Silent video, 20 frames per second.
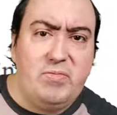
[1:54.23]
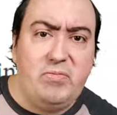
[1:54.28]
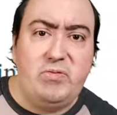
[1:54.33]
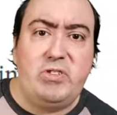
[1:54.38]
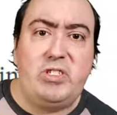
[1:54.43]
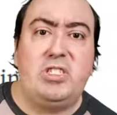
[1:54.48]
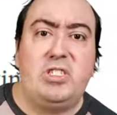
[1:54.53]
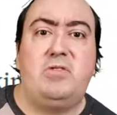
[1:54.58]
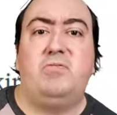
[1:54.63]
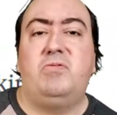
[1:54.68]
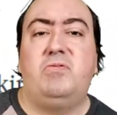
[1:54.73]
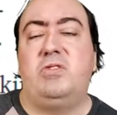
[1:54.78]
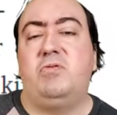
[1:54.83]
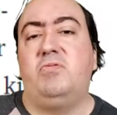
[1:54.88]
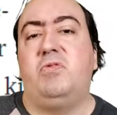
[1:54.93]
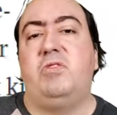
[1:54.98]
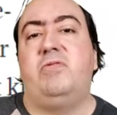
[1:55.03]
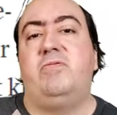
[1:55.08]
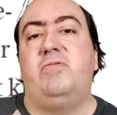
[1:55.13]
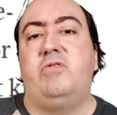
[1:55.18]
which was
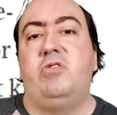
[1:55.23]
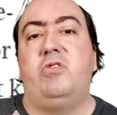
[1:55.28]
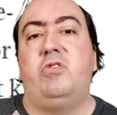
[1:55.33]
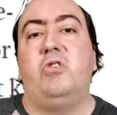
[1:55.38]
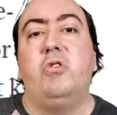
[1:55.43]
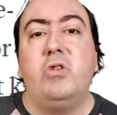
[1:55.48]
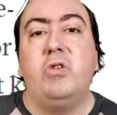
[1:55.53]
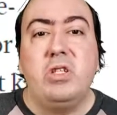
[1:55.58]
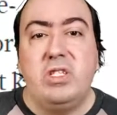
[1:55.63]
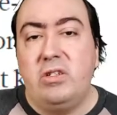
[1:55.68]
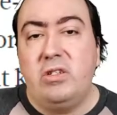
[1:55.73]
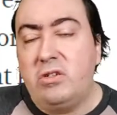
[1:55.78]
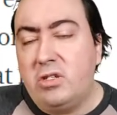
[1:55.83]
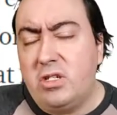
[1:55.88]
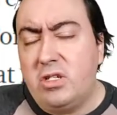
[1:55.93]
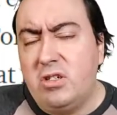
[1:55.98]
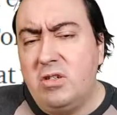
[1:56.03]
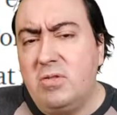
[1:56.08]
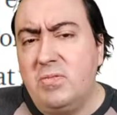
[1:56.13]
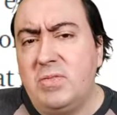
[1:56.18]
one of the earlier
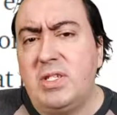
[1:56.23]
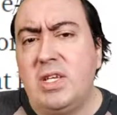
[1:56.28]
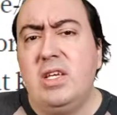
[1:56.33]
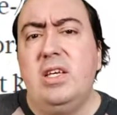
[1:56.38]
terms.